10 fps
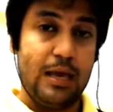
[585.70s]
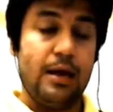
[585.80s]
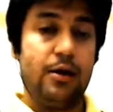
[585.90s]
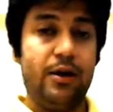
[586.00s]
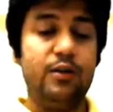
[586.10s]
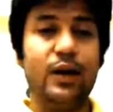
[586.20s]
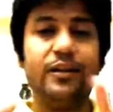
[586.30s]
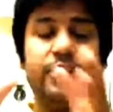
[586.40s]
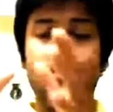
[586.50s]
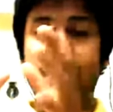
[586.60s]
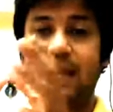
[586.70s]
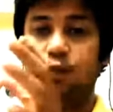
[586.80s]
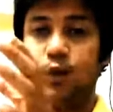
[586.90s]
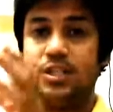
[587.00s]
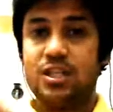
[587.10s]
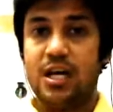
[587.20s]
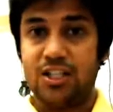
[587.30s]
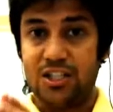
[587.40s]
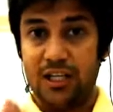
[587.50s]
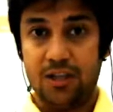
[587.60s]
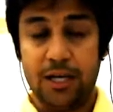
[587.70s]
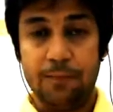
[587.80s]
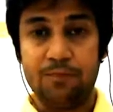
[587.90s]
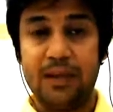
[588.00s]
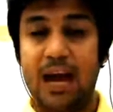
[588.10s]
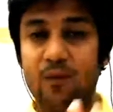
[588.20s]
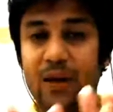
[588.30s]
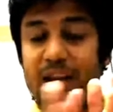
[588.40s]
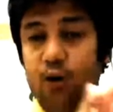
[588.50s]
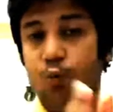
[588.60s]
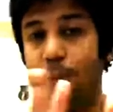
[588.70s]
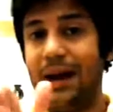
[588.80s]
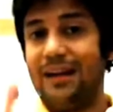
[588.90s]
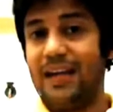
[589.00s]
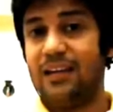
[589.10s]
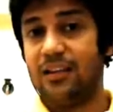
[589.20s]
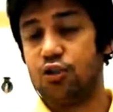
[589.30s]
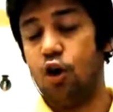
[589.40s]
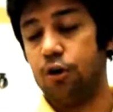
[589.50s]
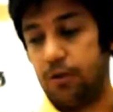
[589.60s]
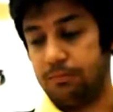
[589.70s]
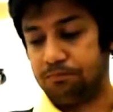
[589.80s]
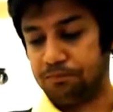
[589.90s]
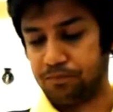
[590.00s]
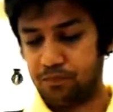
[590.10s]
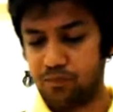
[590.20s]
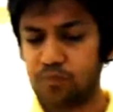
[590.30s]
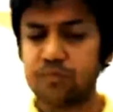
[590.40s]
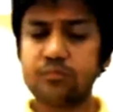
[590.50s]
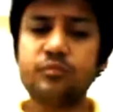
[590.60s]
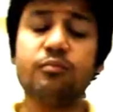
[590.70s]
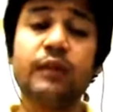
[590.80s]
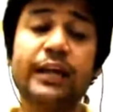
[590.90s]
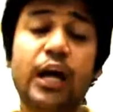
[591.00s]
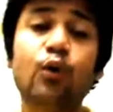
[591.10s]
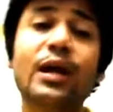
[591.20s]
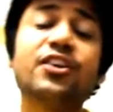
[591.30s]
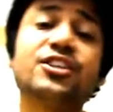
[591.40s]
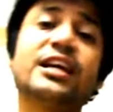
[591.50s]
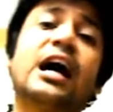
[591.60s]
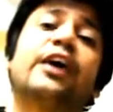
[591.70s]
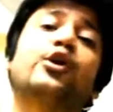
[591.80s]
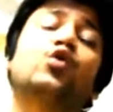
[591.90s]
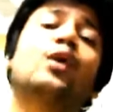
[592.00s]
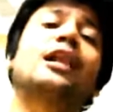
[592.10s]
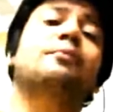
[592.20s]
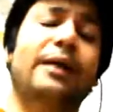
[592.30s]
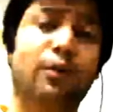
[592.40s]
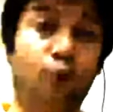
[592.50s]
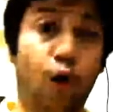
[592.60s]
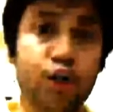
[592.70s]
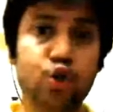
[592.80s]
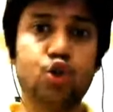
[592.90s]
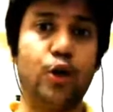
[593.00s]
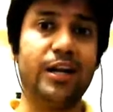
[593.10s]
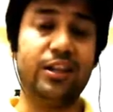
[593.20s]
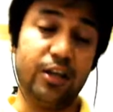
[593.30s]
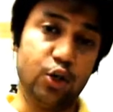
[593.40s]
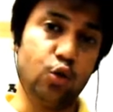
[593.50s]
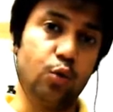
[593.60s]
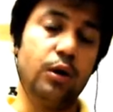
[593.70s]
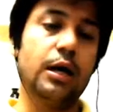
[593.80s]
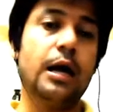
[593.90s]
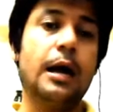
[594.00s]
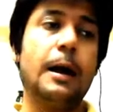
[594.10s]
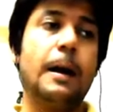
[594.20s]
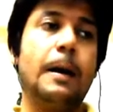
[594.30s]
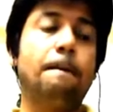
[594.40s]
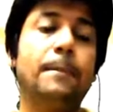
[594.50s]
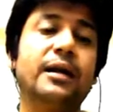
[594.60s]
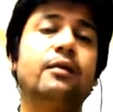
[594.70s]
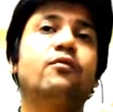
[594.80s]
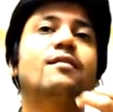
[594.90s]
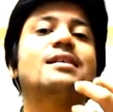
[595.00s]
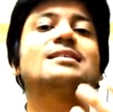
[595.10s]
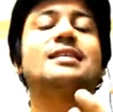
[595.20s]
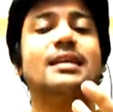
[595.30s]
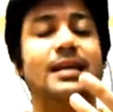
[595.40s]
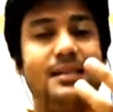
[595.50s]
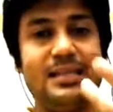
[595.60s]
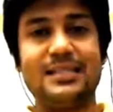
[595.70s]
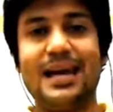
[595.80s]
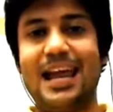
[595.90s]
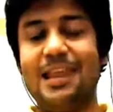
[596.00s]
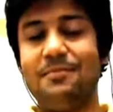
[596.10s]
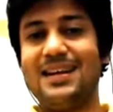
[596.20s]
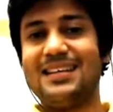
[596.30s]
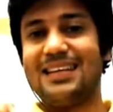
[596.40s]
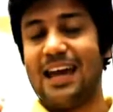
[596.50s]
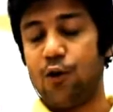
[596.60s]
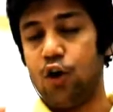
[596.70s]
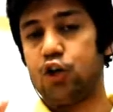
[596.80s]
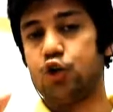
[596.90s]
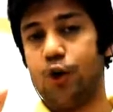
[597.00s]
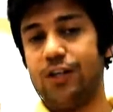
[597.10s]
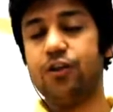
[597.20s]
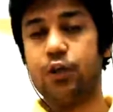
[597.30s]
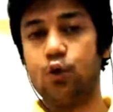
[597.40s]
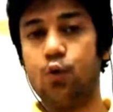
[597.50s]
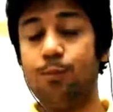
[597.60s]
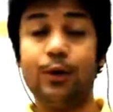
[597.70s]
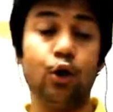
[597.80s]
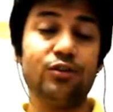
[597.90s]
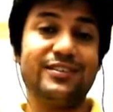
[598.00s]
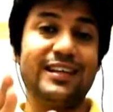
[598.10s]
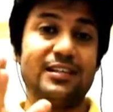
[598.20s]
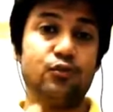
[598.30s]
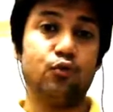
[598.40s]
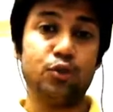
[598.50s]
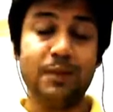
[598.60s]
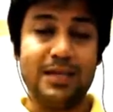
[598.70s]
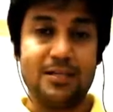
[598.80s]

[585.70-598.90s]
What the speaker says: right? While the remaining ones are still there, and we need to maintain this order. Now let's say a new element wants to join in the queue, but we will say that this element cannot join the queue because there is no space.